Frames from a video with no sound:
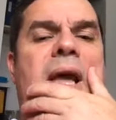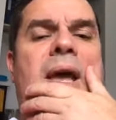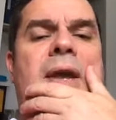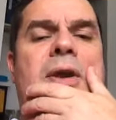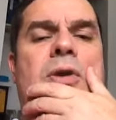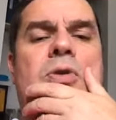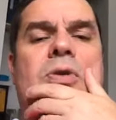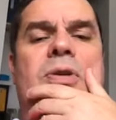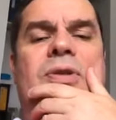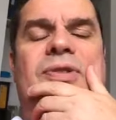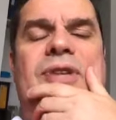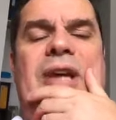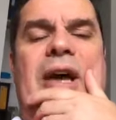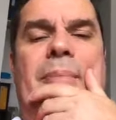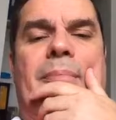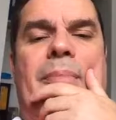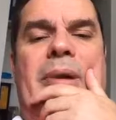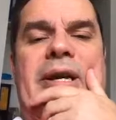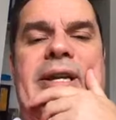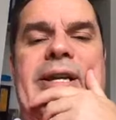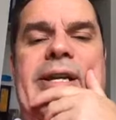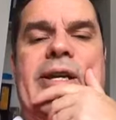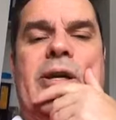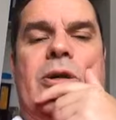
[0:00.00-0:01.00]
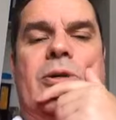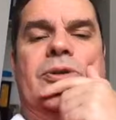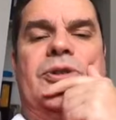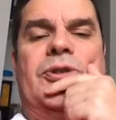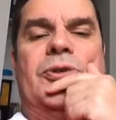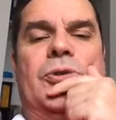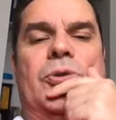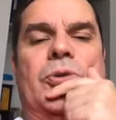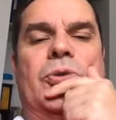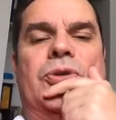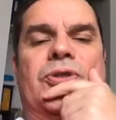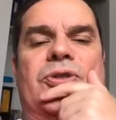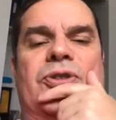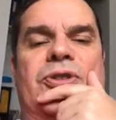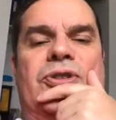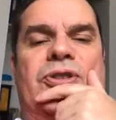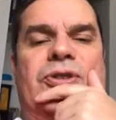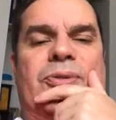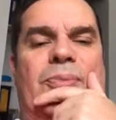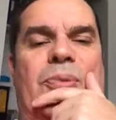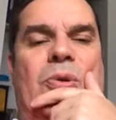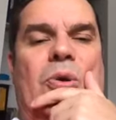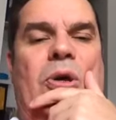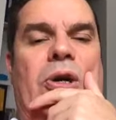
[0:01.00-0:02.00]
And who does that money go to? Who does it
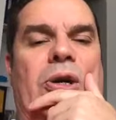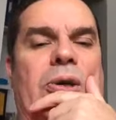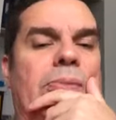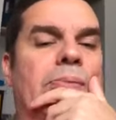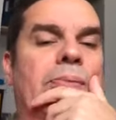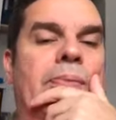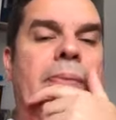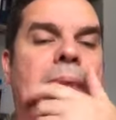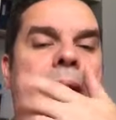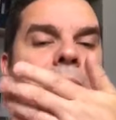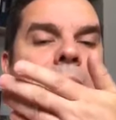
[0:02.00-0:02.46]
support?